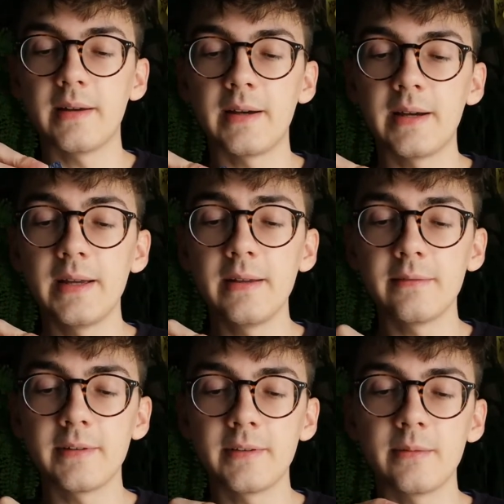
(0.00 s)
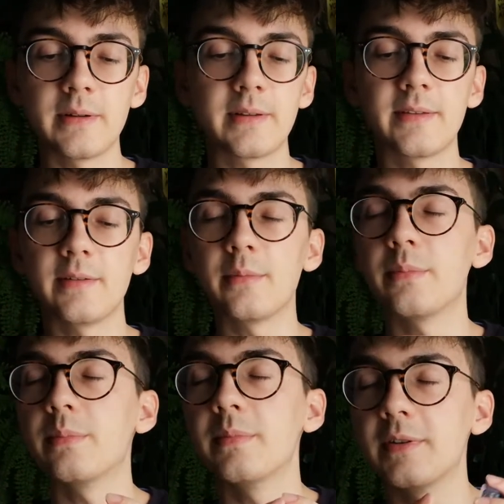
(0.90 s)
I was super
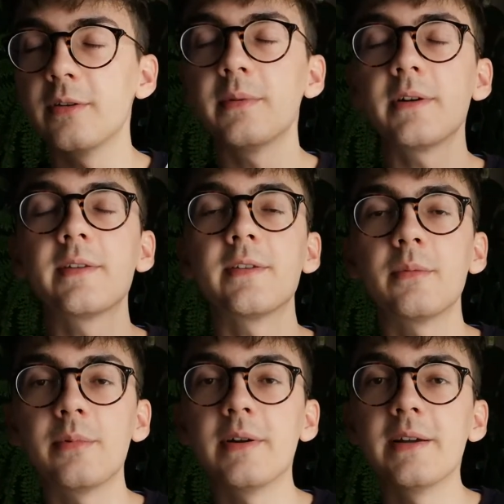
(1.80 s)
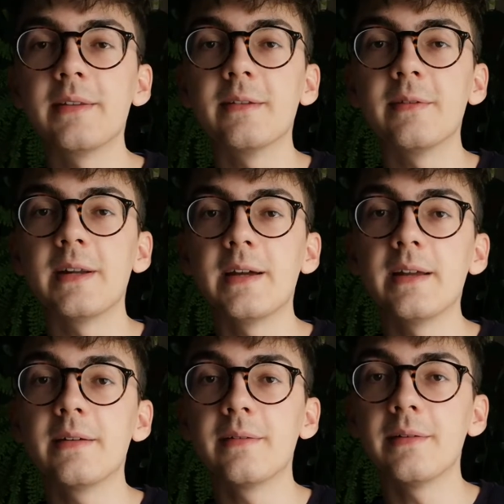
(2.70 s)
surprised when
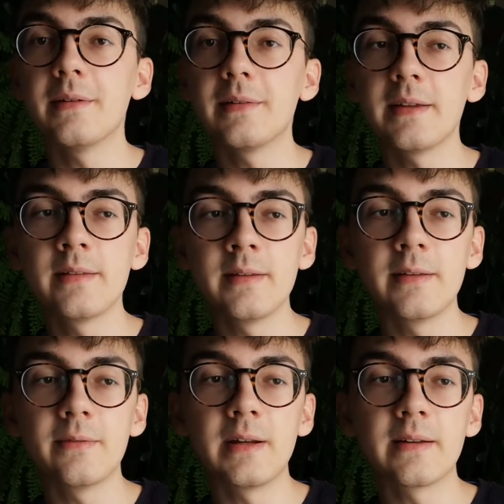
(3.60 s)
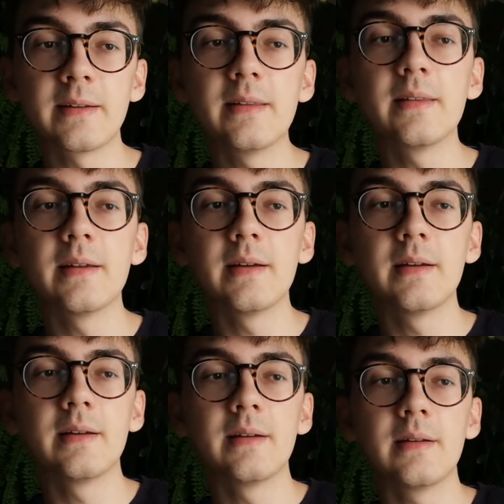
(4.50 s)
I tested this fragrance.
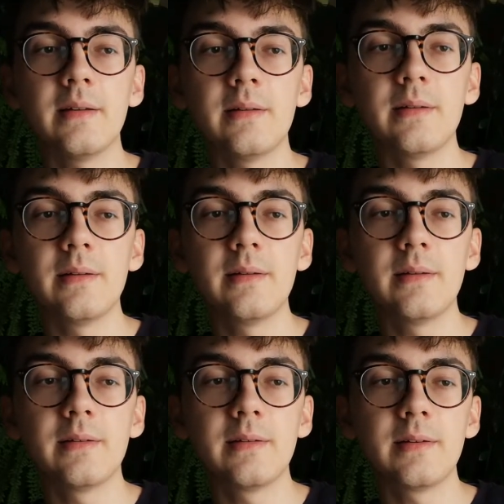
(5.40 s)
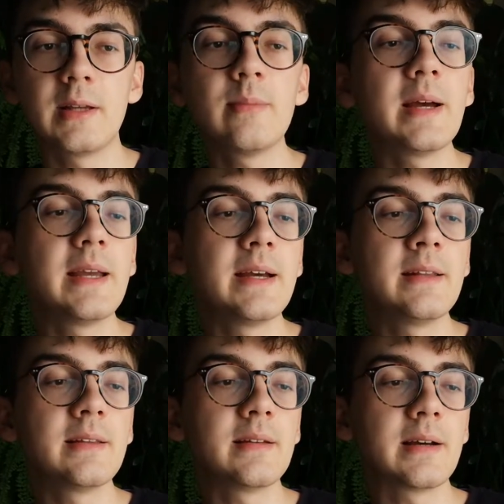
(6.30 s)
In my
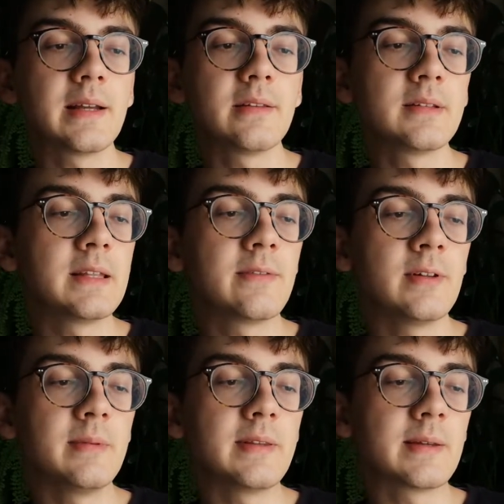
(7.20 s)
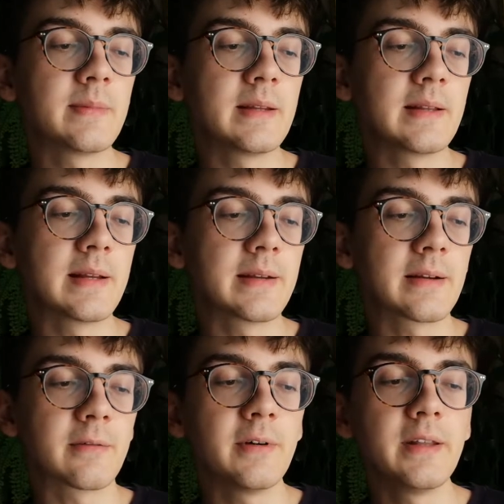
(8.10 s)
head I thought this will be something like
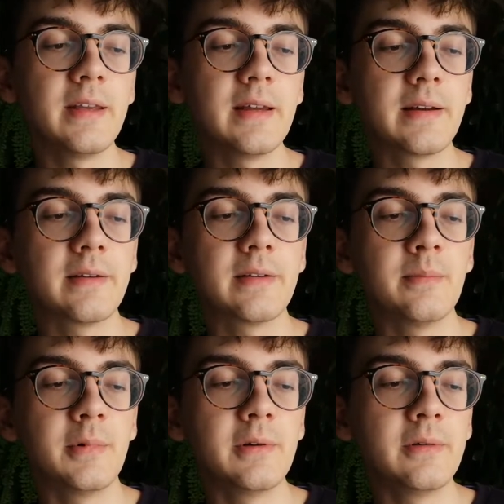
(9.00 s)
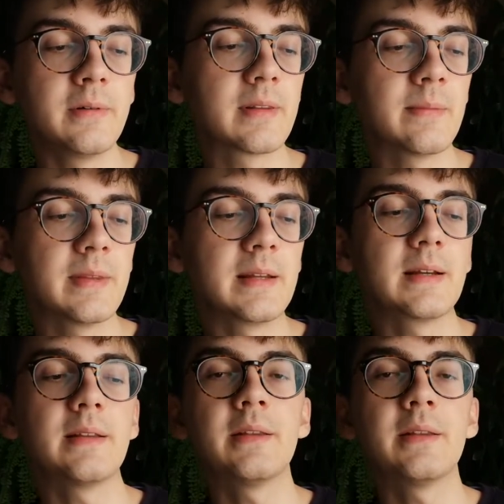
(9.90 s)
aquatic, blue something.